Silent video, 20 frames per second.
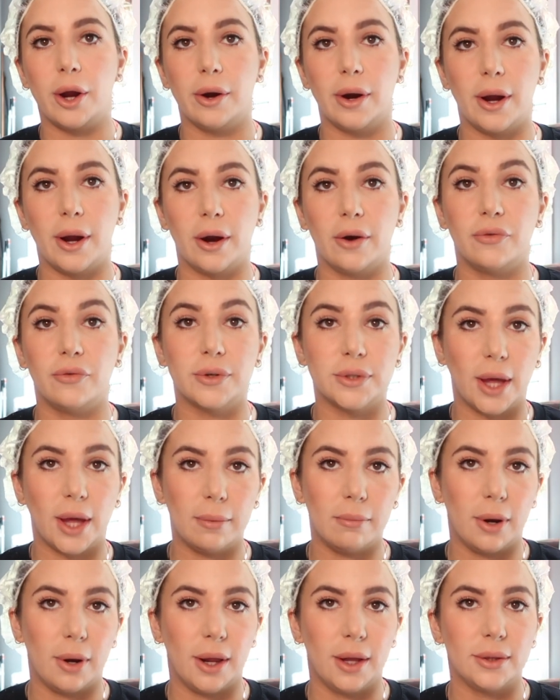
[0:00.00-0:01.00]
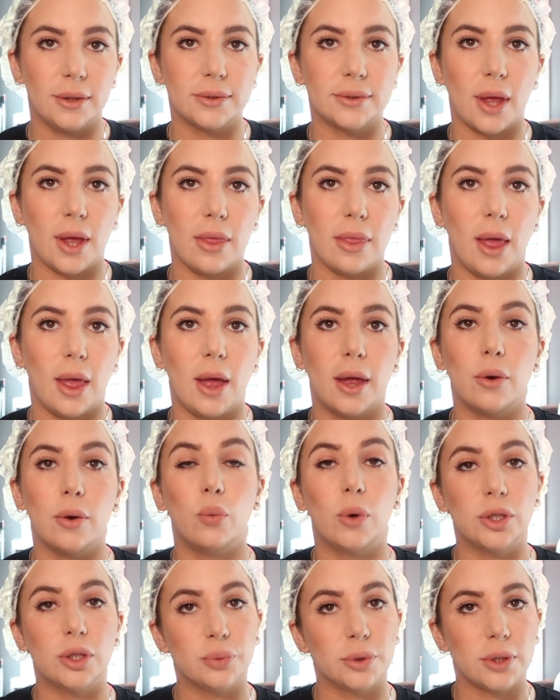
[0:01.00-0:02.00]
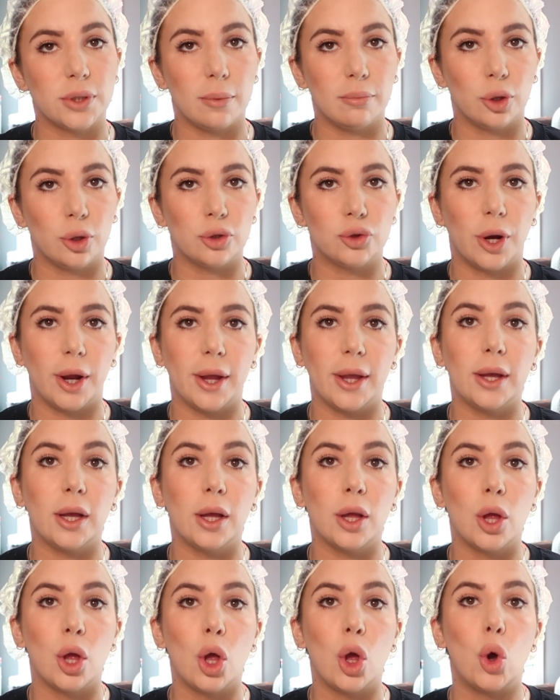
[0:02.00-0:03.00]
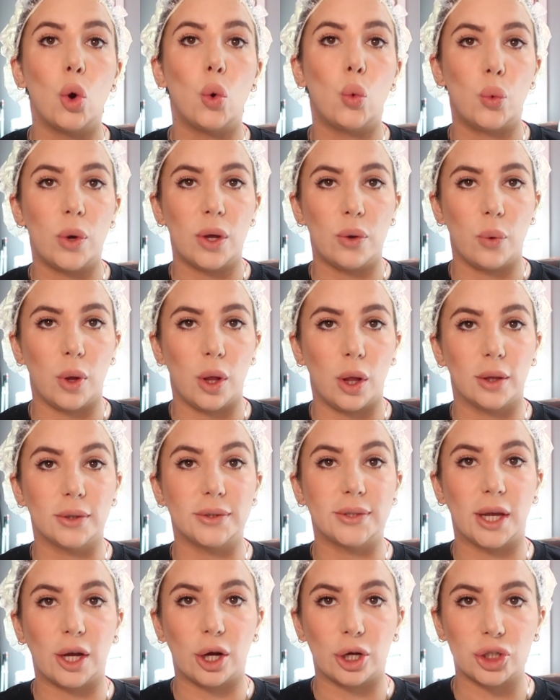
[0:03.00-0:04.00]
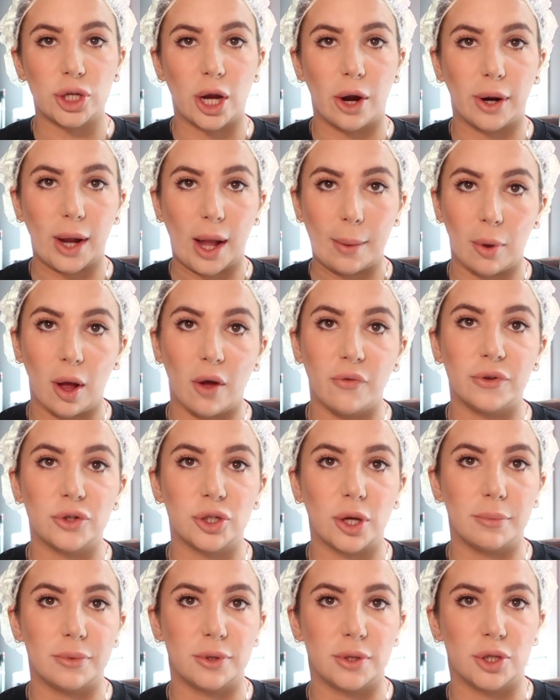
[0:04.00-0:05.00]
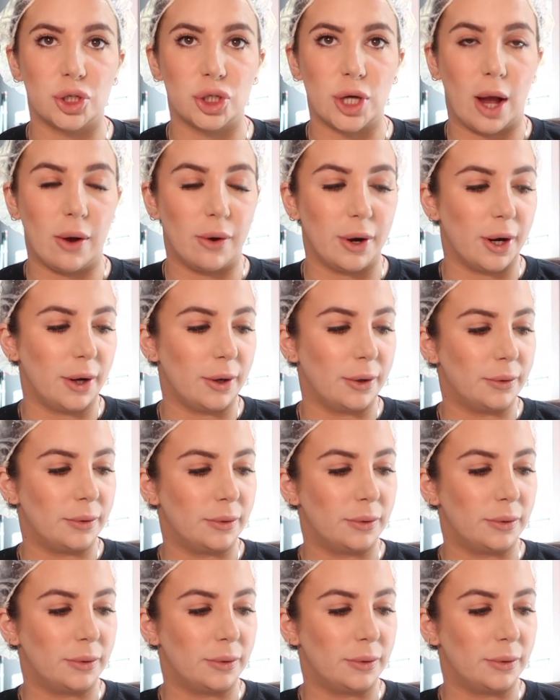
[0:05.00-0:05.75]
our hair for 10 minutes, and then once we're done blow drying, we will take our shower cap off and jump into the shower.